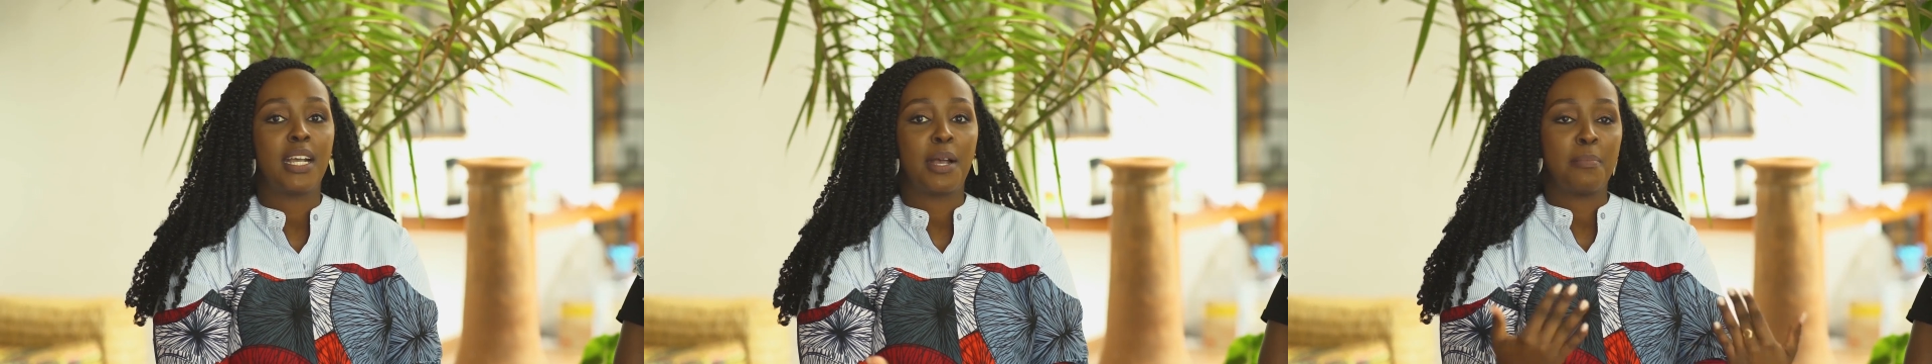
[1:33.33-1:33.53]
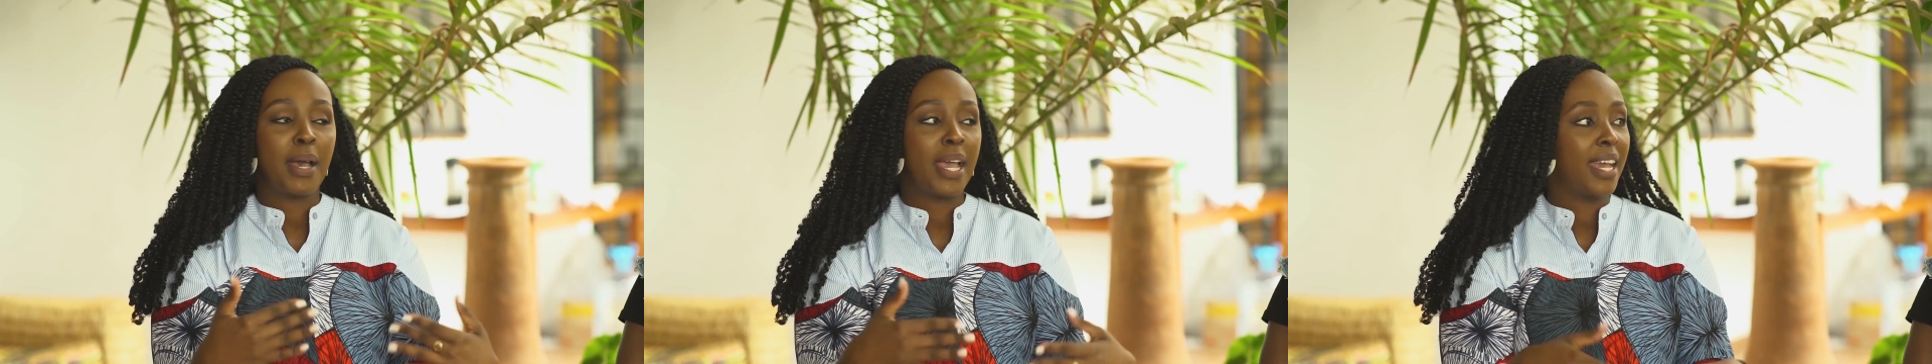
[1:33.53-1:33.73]

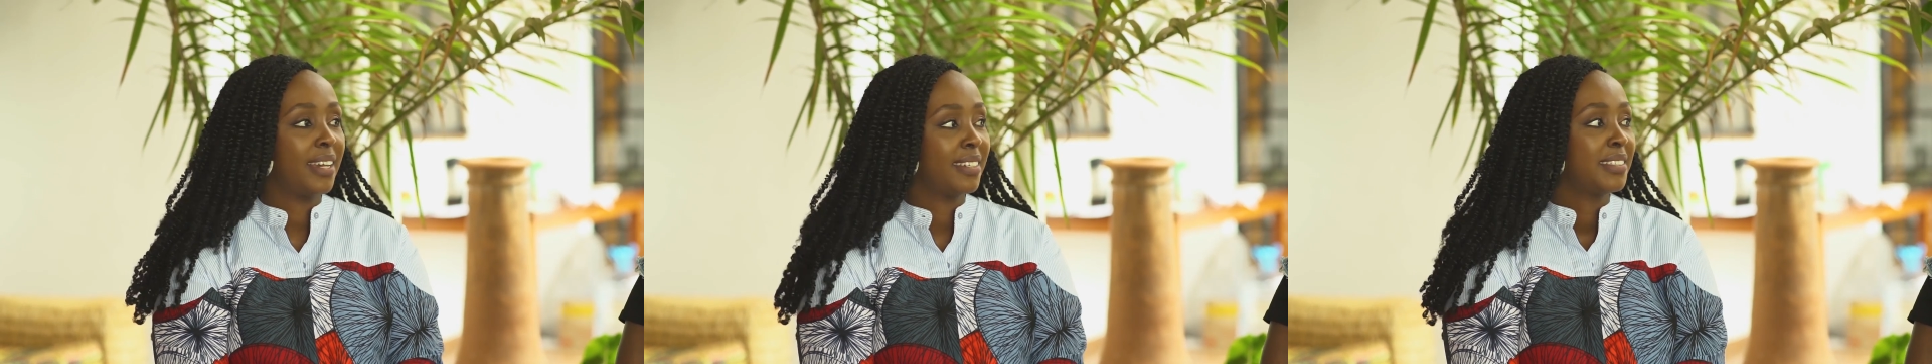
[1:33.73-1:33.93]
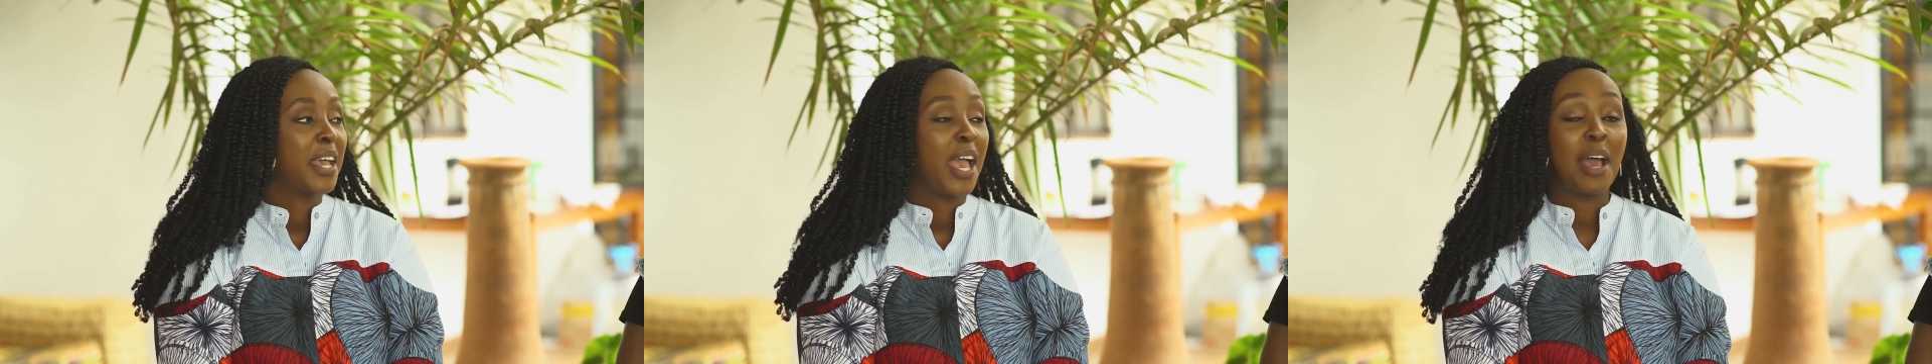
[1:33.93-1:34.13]
Come by.
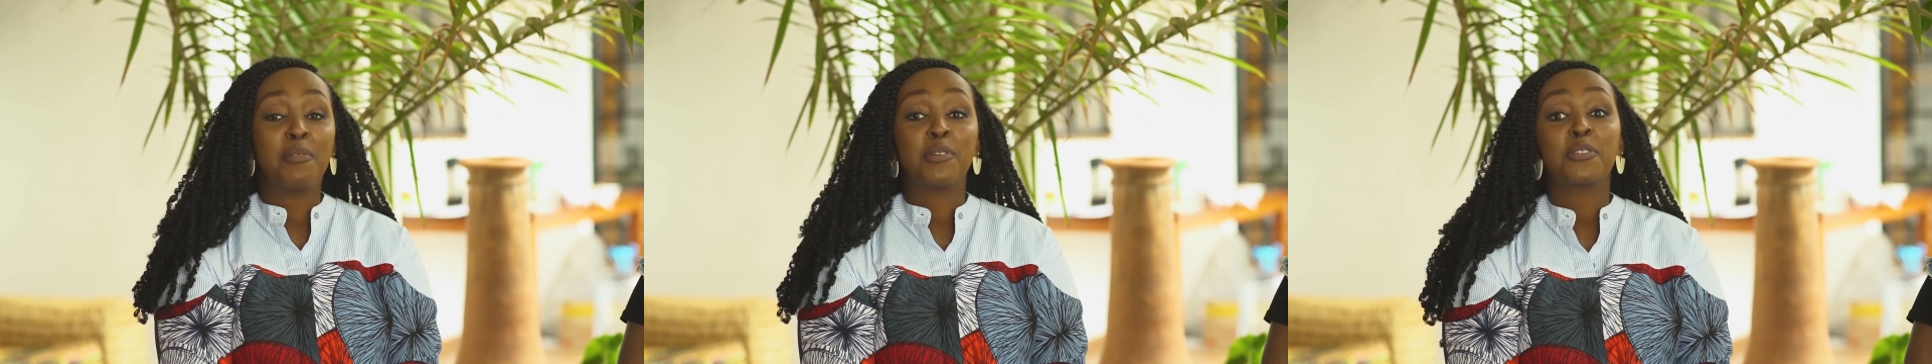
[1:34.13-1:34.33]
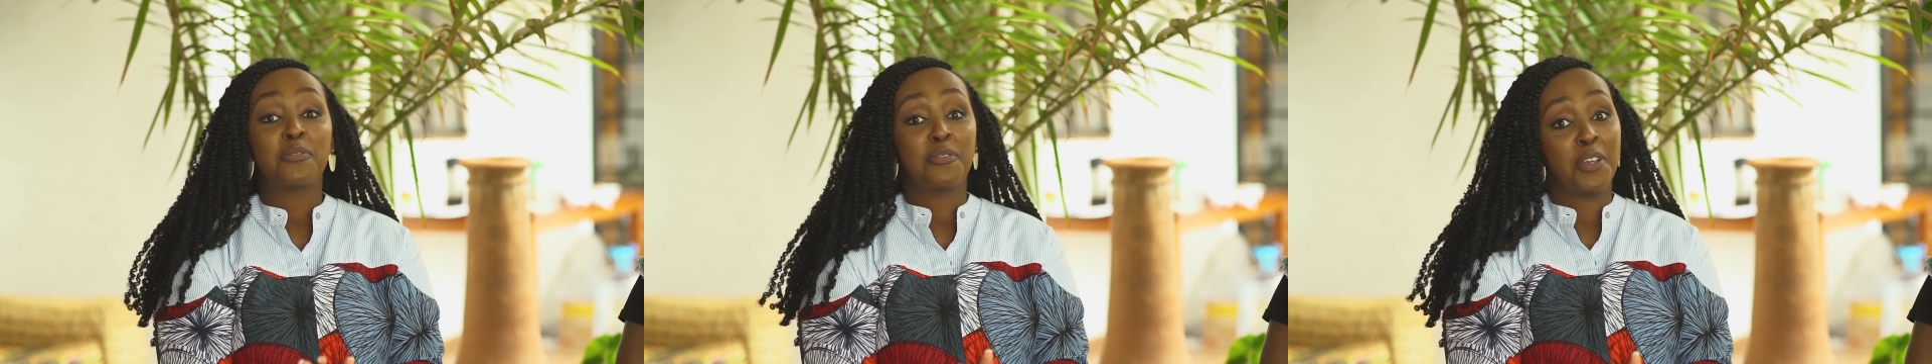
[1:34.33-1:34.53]
I'm
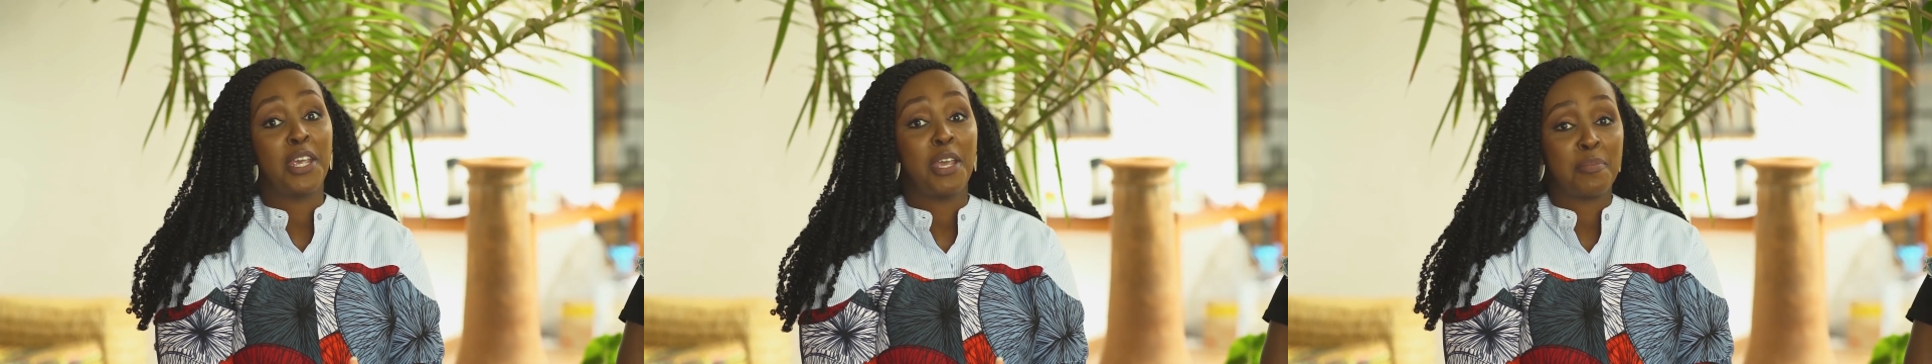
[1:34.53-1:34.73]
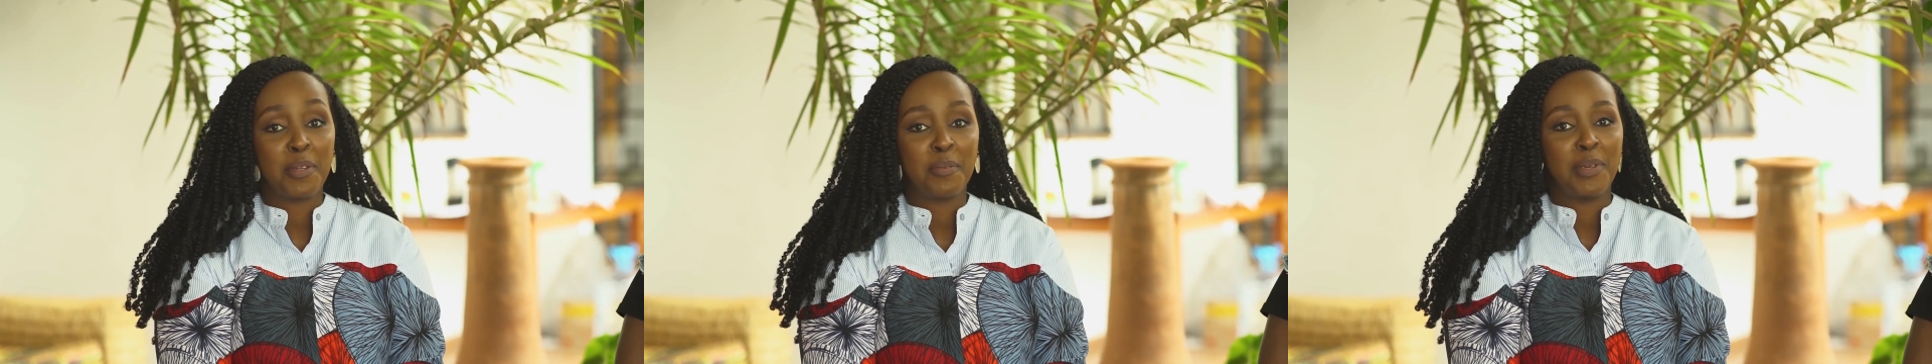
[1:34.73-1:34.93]
also very
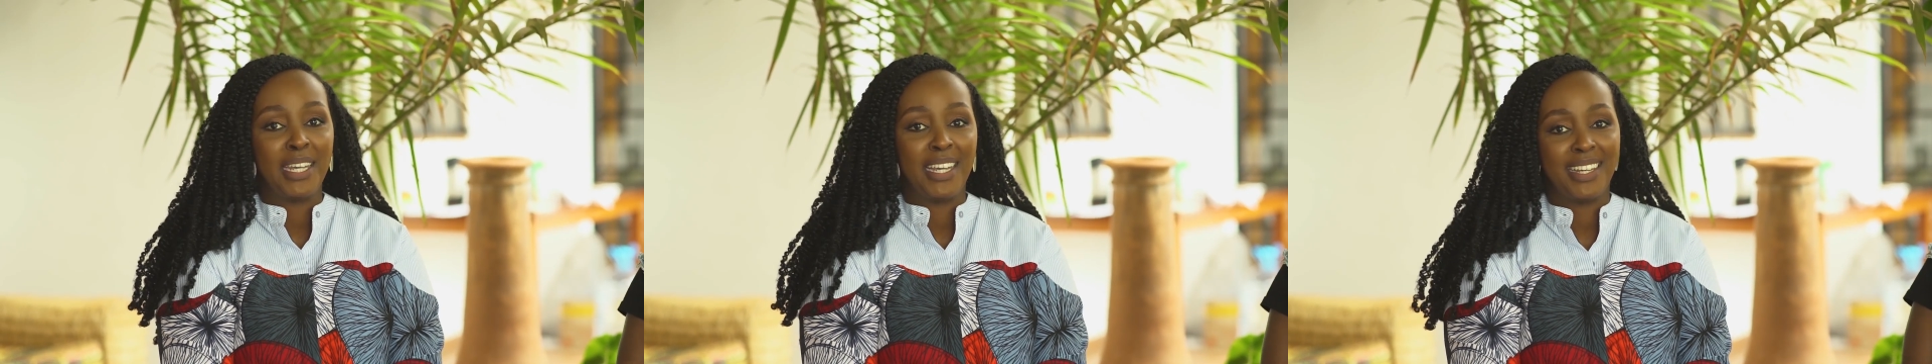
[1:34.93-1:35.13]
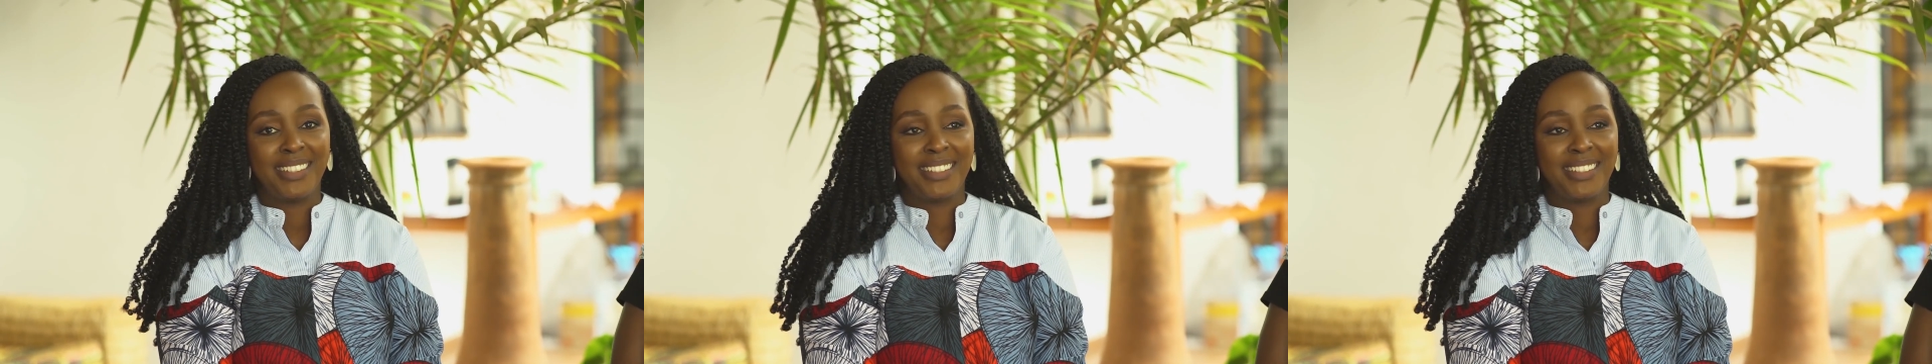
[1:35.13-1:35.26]
happy to be here.